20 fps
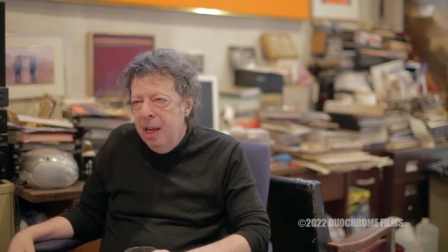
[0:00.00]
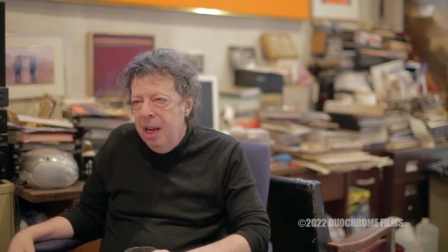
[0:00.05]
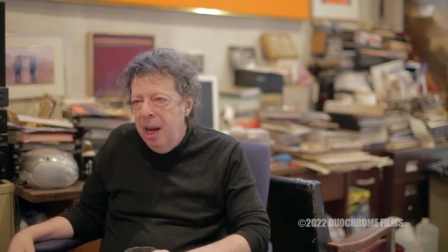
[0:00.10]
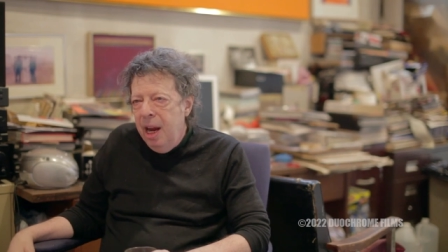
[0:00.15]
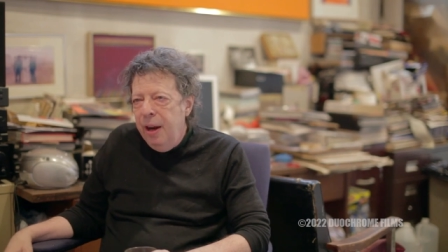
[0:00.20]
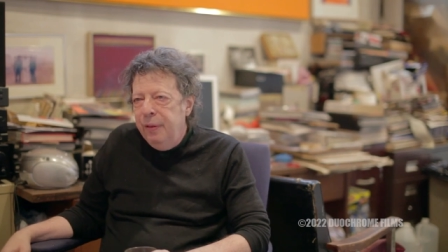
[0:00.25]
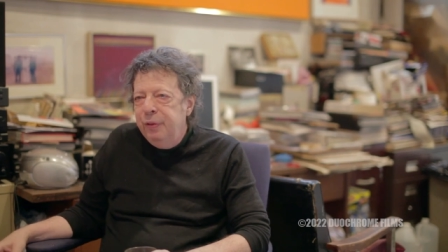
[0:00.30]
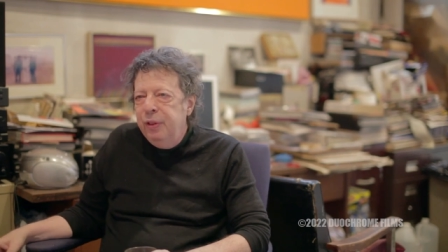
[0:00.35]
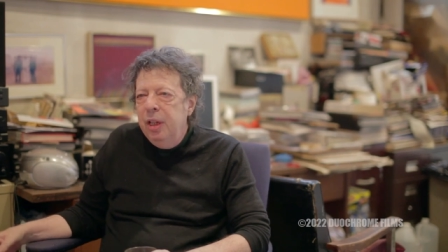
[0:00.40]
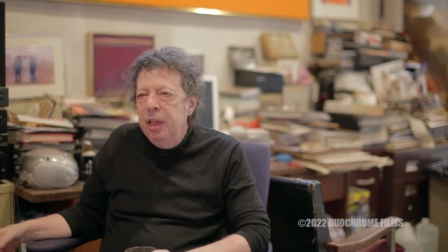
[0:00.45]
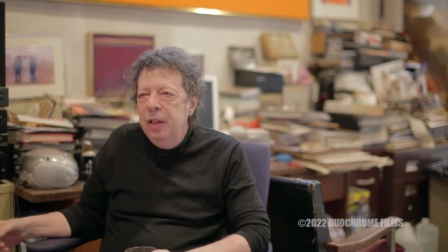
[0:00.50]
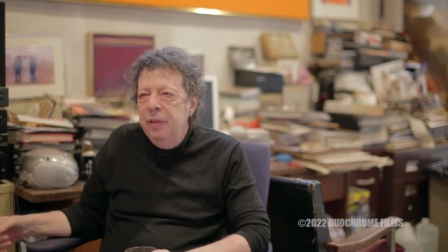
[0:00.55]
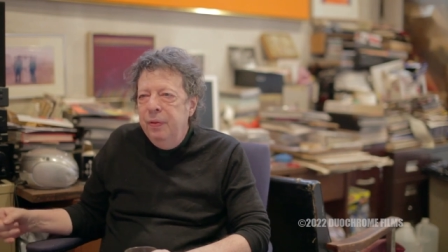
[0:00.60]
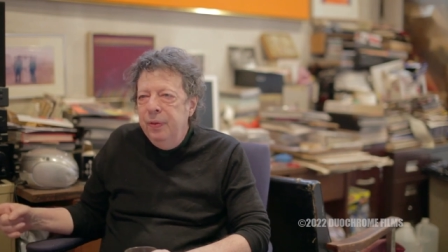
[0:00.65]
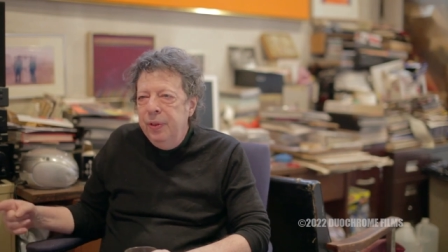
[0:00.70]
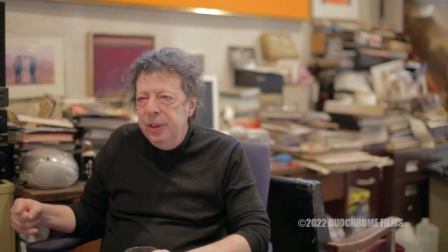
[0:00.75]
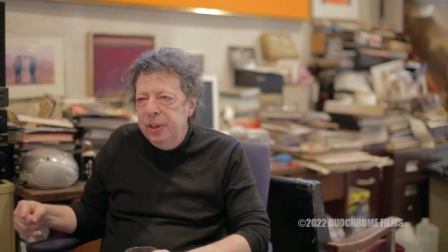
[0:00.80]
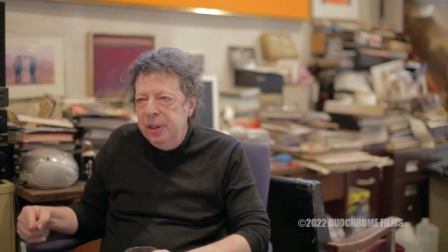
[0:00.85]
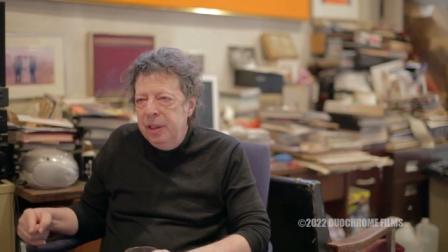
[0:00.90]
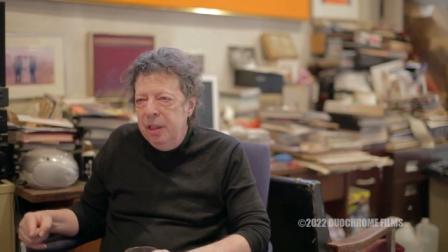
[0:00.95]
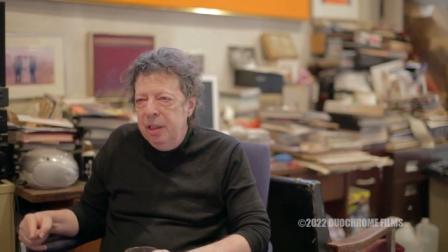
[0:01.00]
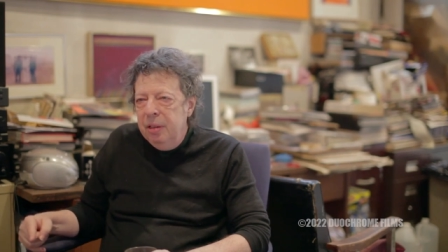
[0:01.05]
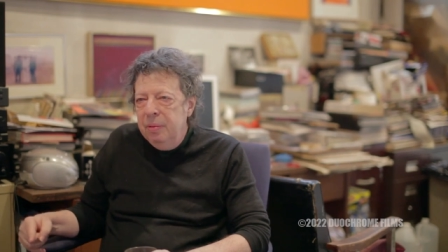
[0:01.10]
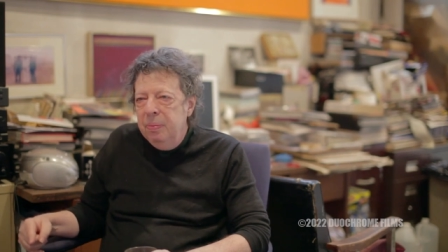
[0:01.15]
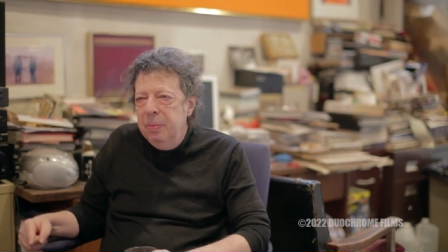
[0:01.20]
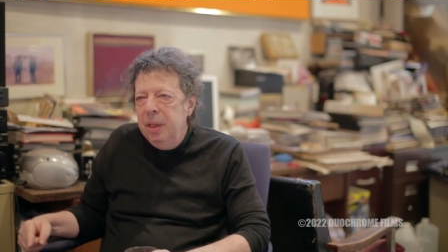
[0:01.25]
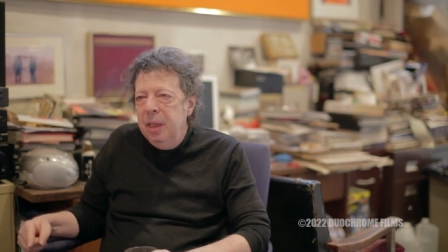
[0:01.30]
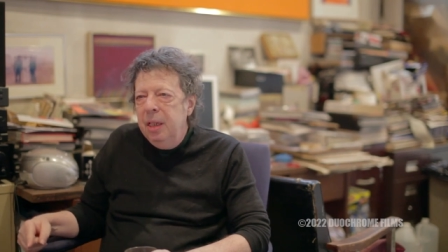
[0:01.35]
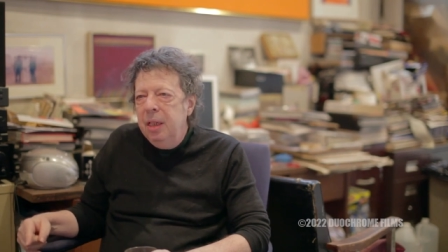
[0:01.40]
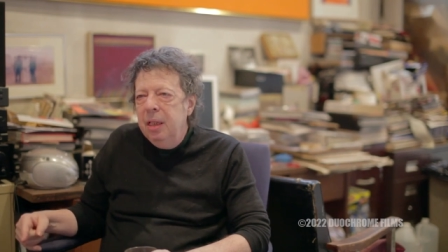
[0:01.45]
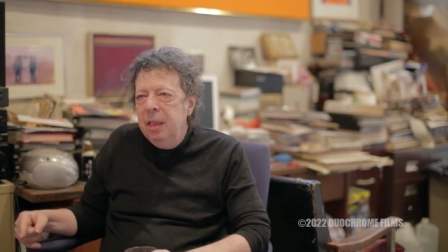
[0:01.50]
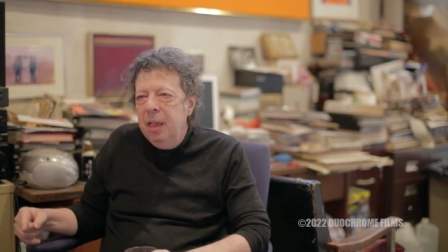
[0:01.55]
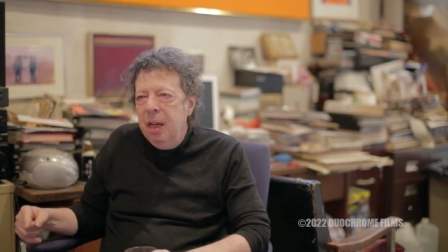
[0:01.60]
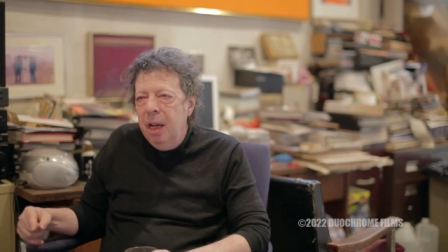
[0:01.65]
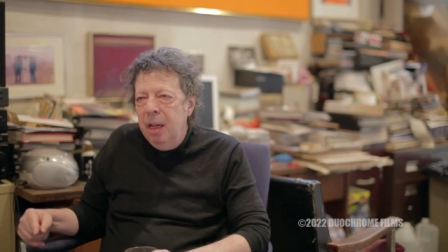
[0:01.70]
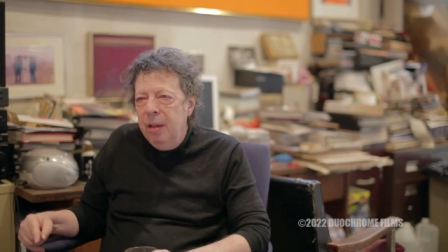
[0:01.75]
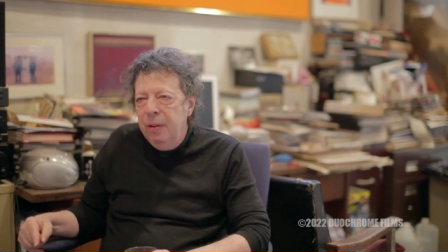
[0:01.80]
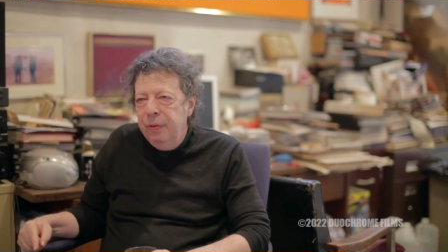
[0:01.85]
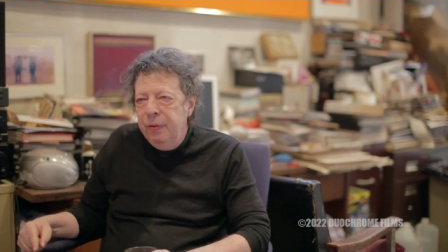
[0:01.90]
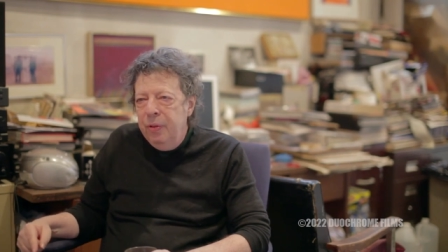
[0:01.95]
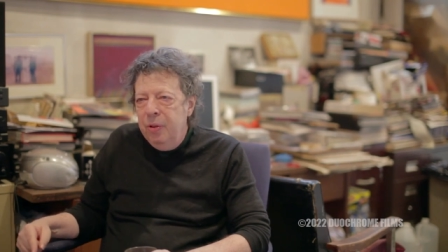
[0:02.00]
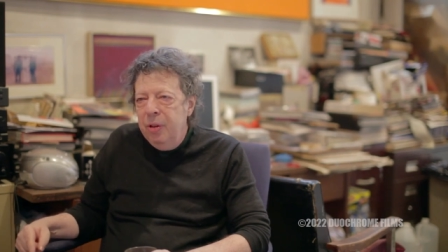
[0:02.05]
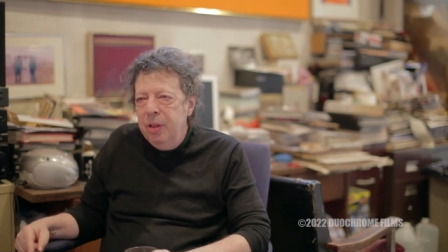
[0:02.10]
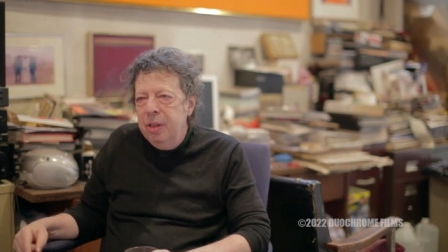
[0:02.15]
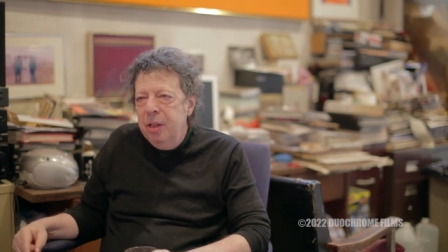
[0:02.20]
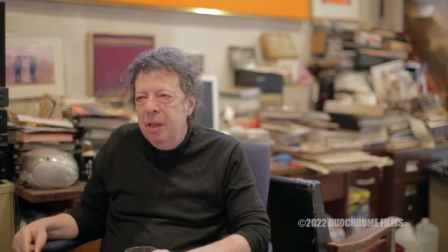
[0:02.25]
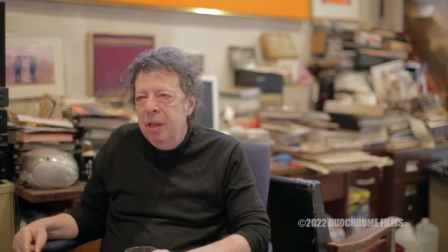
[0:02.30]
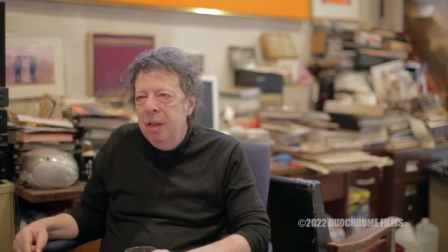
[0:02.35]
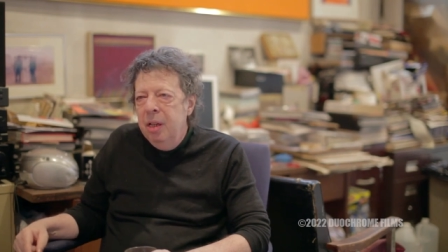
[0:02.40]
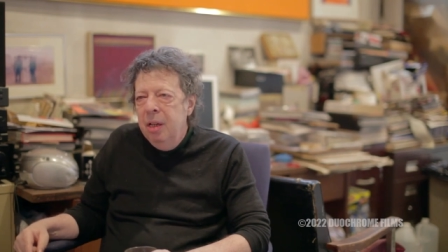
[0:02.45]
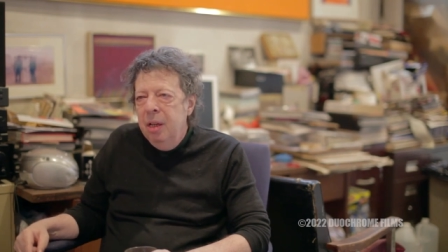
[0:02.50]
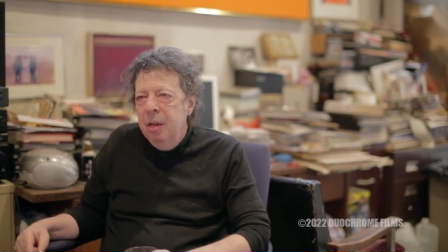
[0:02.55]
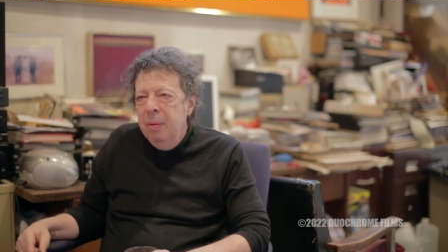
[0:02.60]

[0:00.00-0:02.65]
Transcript: After he visited me in California,